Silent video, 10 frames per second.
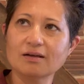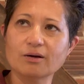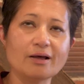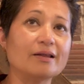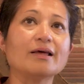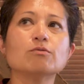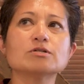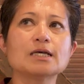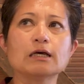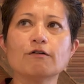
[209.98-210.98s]
and it was
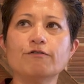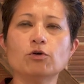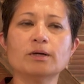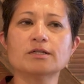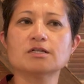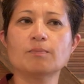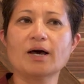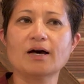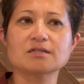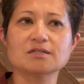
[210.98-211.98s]
like a few minutes had
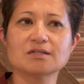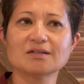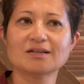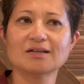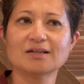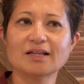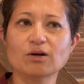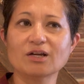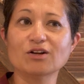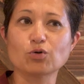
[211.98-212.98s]
passed. Like
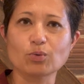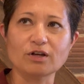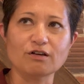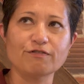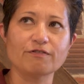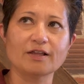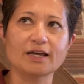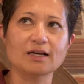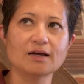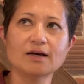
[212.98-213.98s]
in grief, like
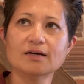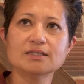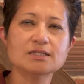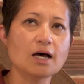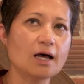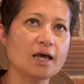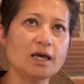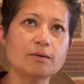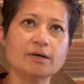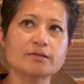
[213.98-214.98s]

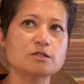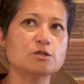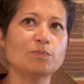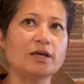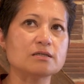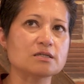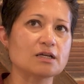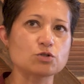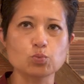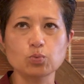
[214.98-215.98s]
time and space
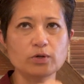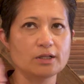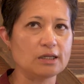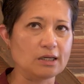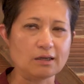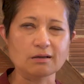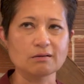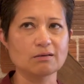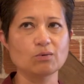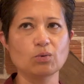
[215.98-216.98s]
gets really
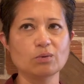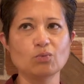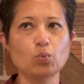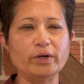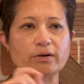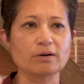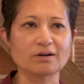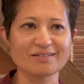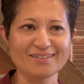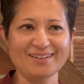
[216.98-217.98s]
weird.
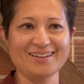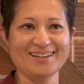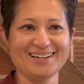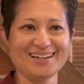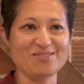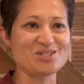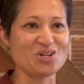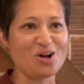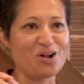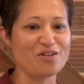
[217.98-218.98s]
It was
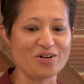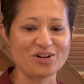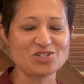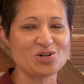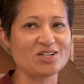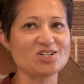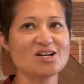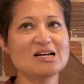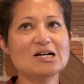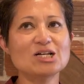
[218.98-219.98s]
all very strange.
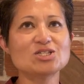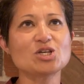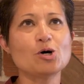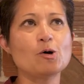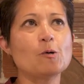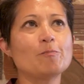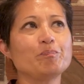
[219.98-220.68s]
So